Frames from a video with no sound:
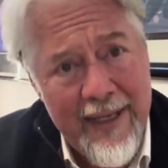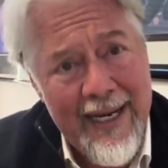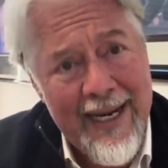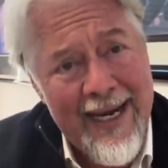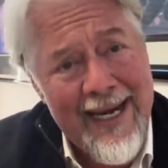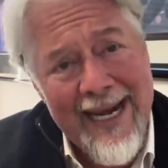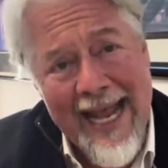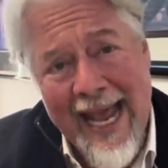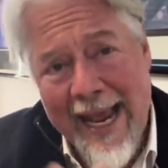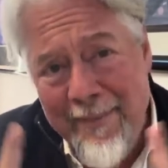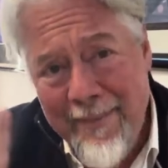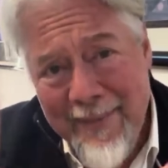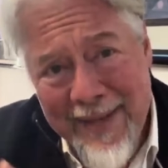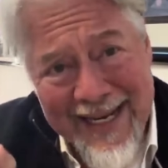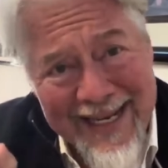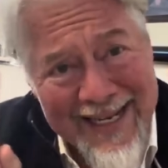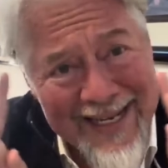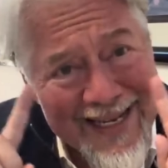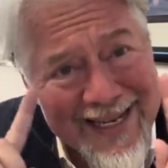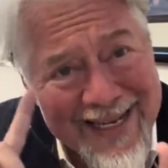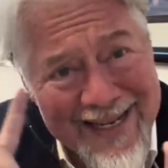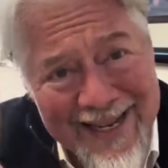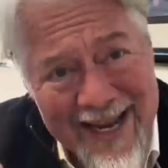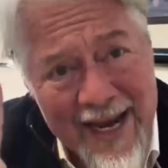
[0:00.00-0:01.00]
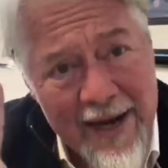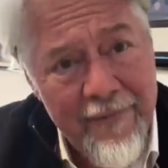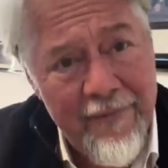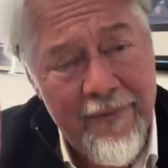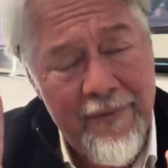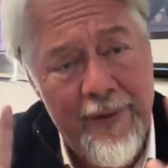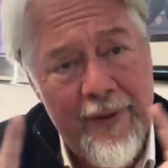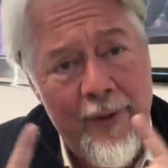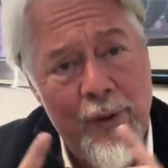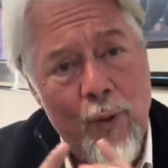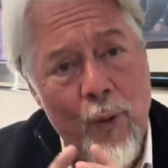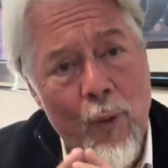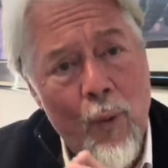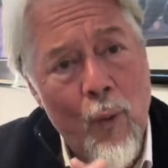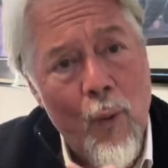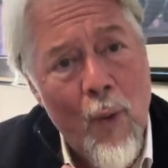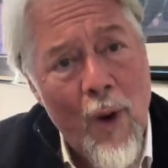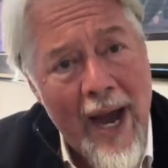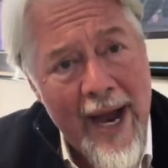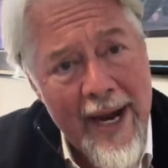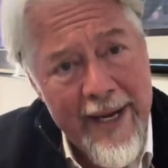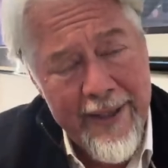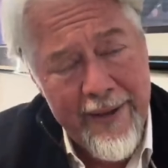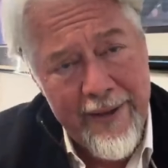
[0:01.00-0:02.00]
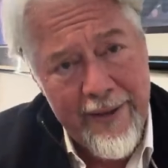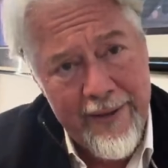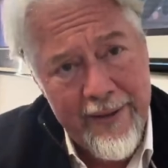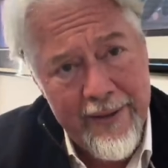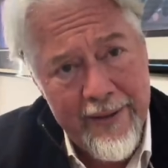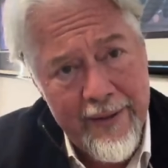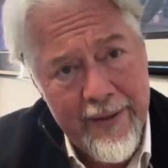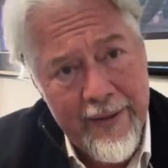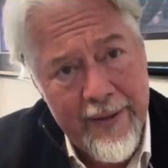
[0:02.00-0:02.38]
and I mean never, wire.